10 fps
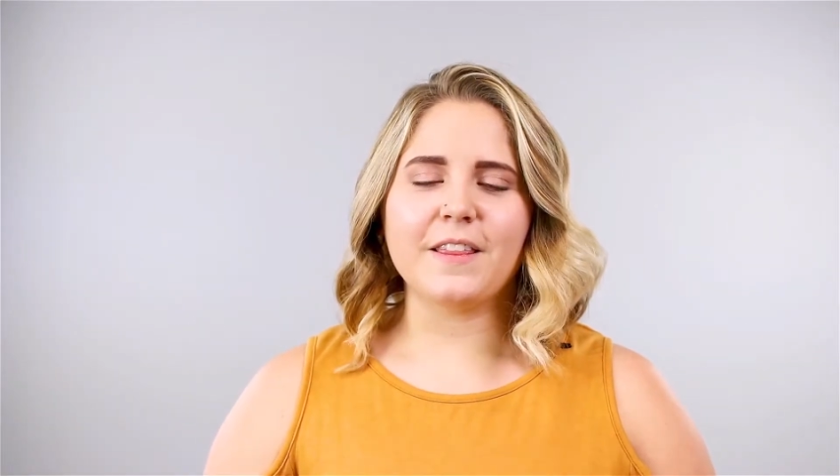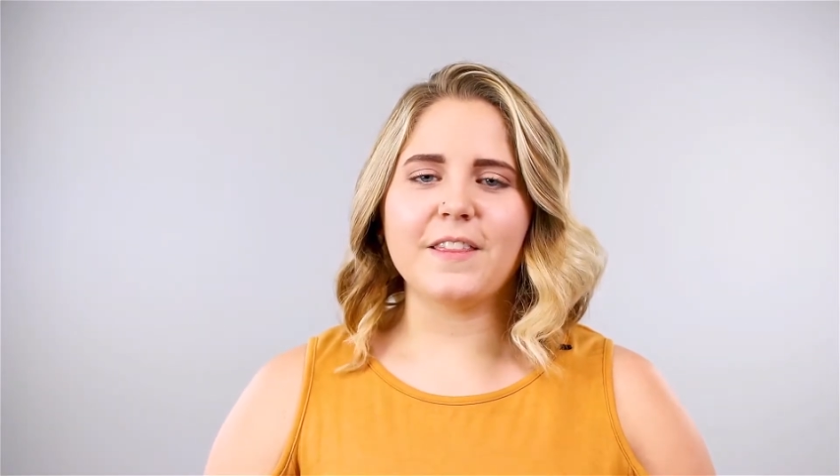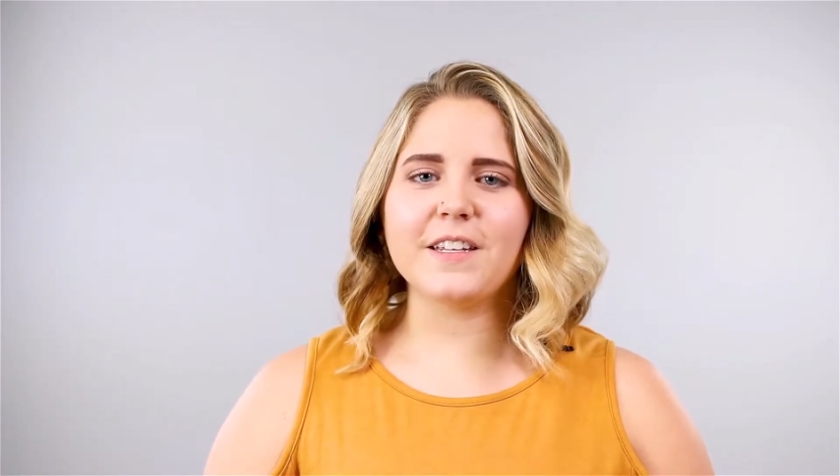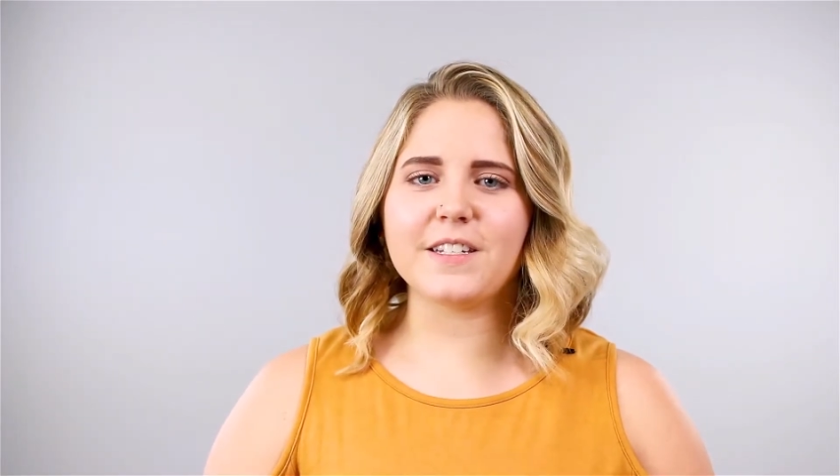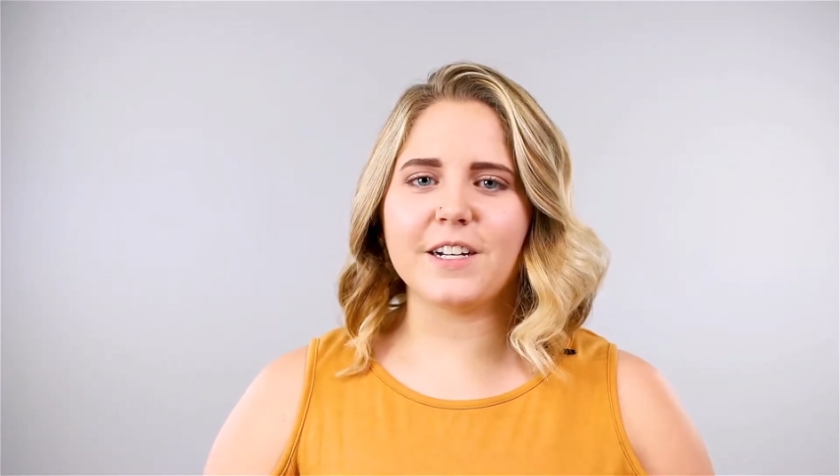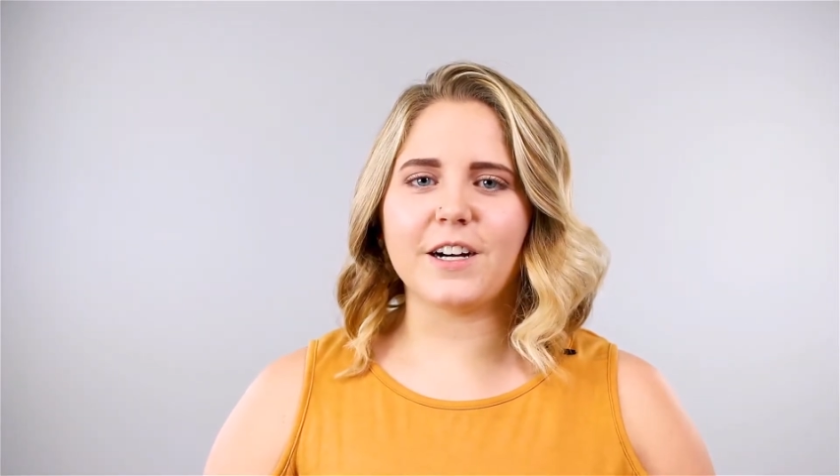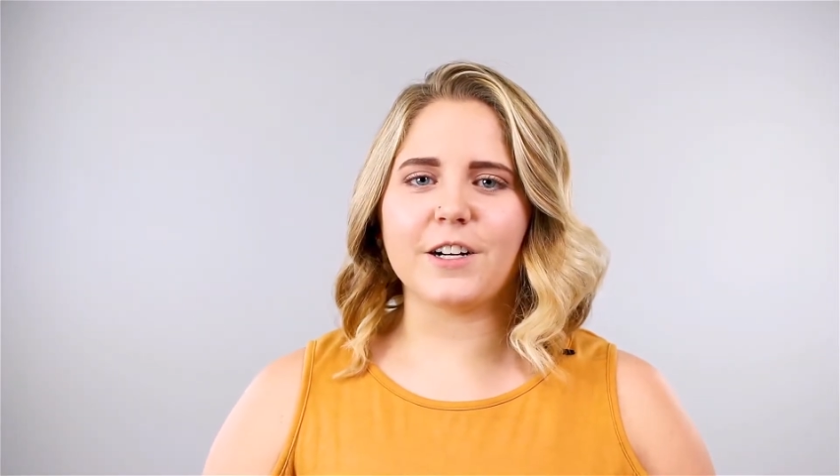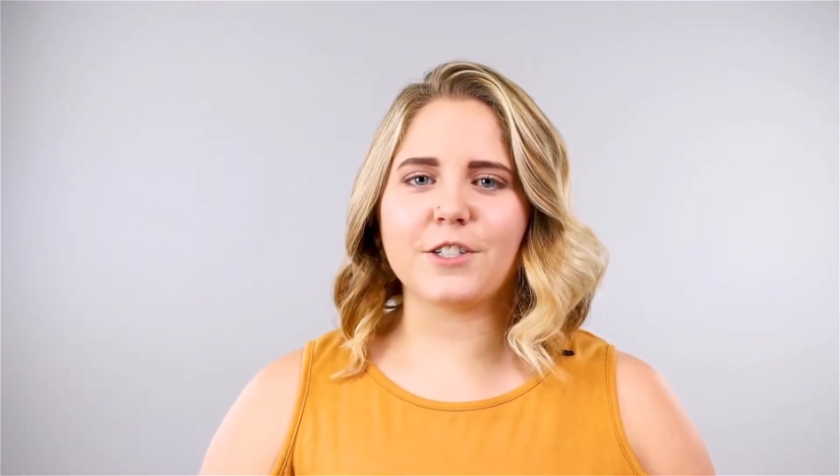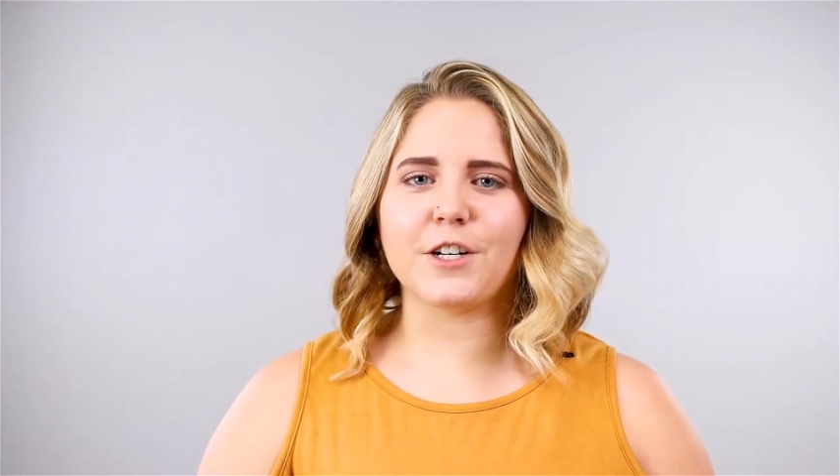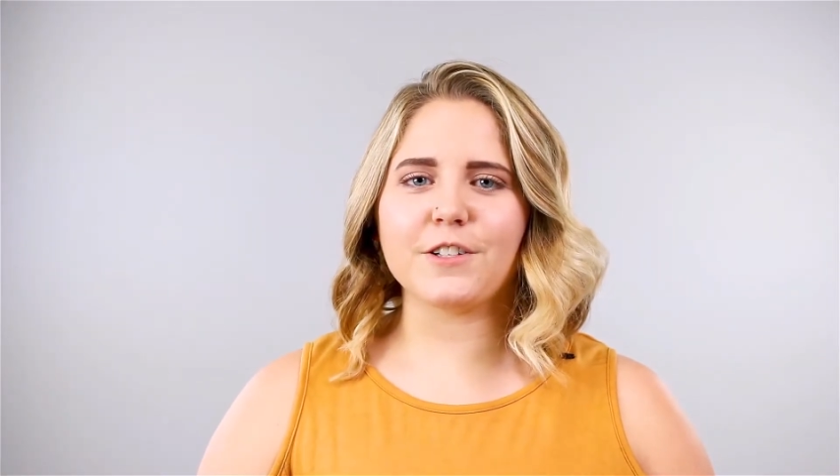This year,
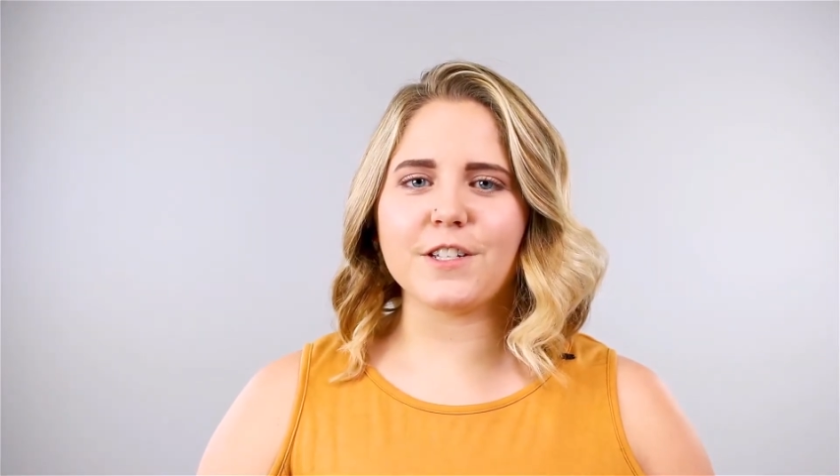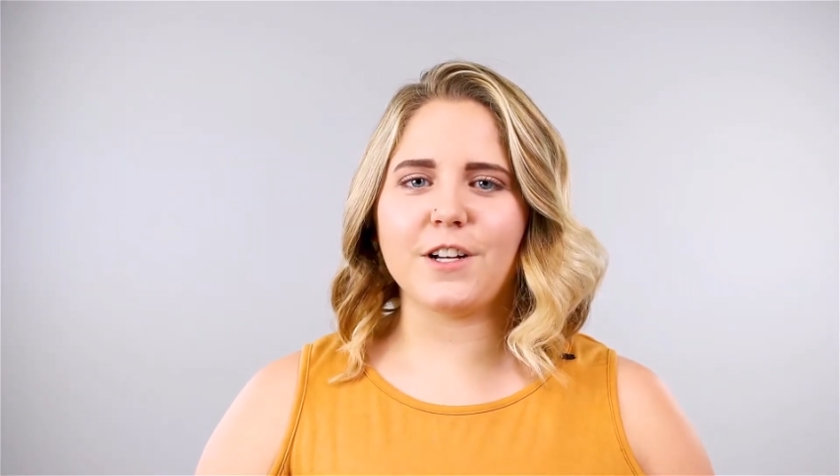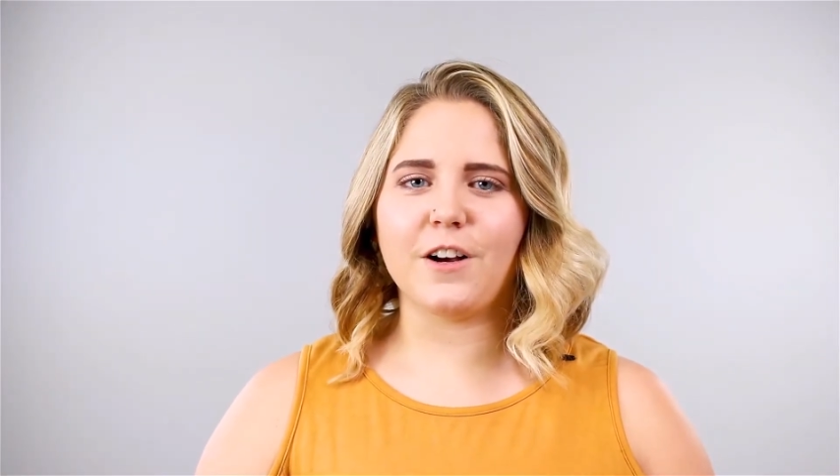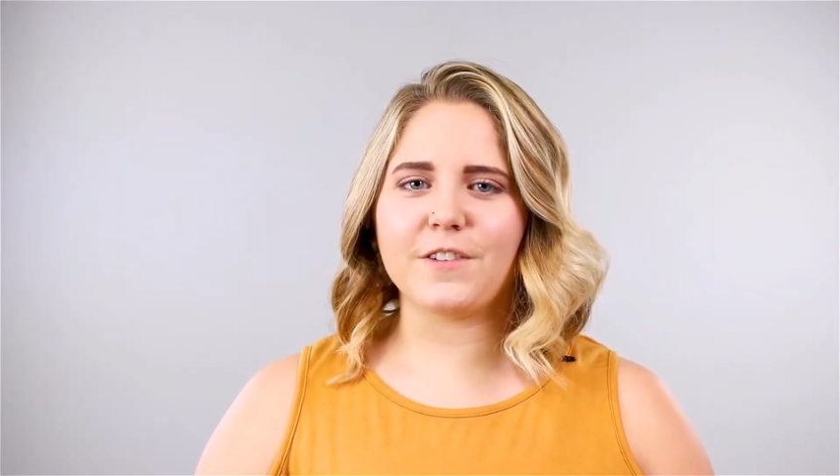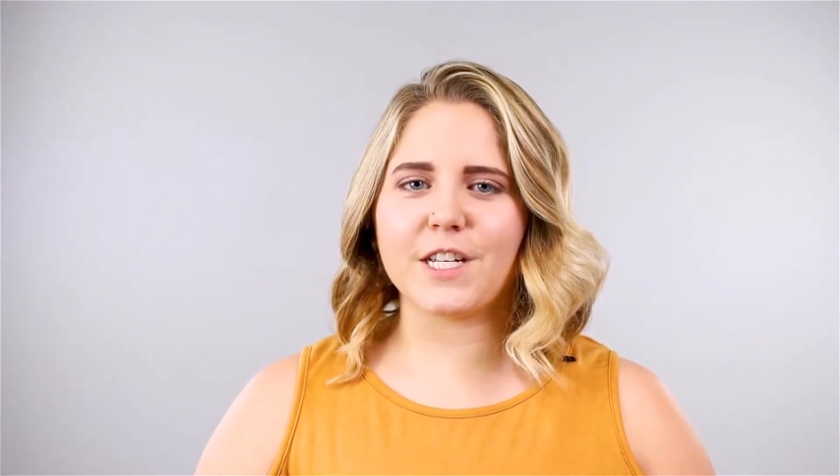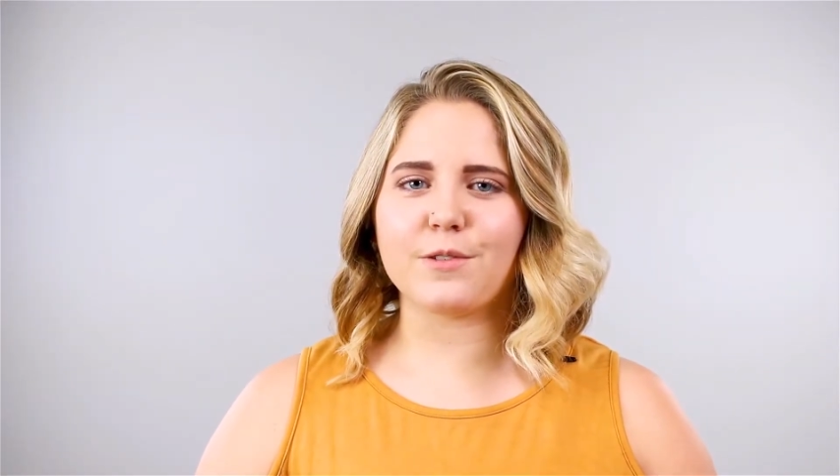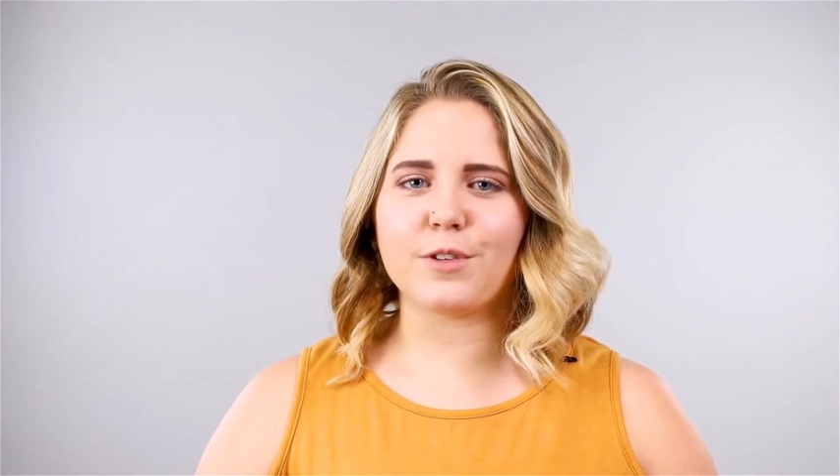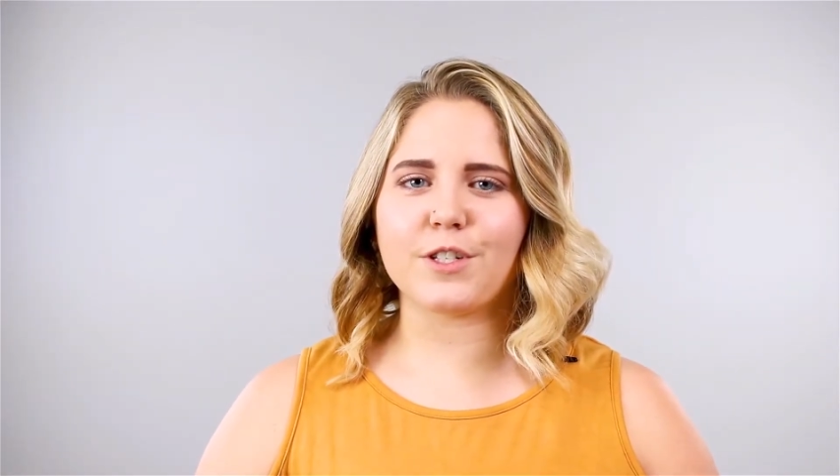our Charleston offices